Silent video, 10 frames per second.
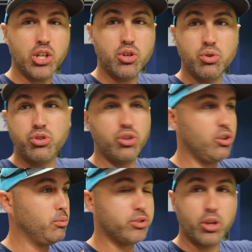
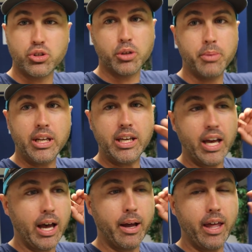YouTube, social
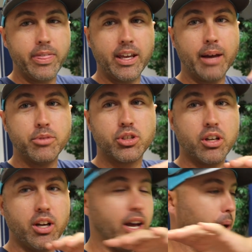media. I think I'm just
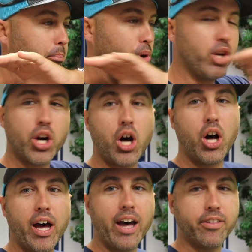gonna like put it
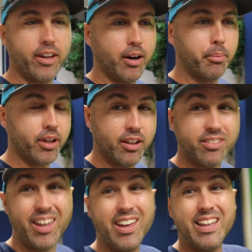all out there because
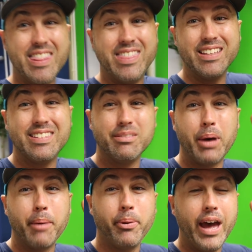this is
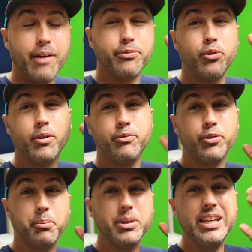my platform
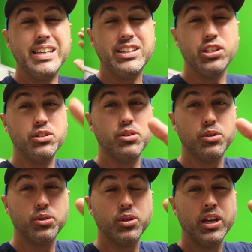for me to
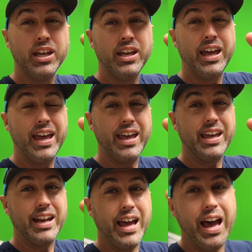you,
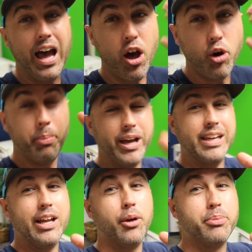and I hope I
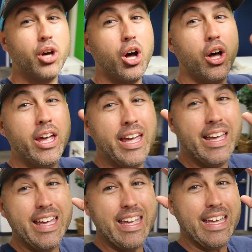can help y'all
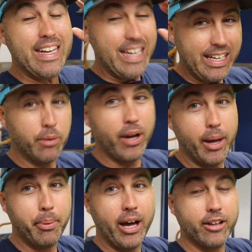in any way
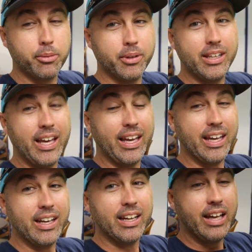I possibly
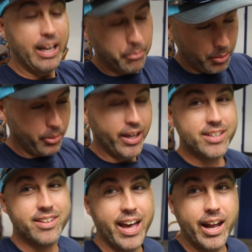can. And I'm gonna
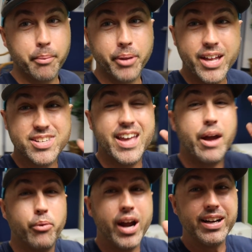pledge that. I'm pledging
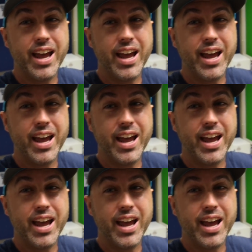that right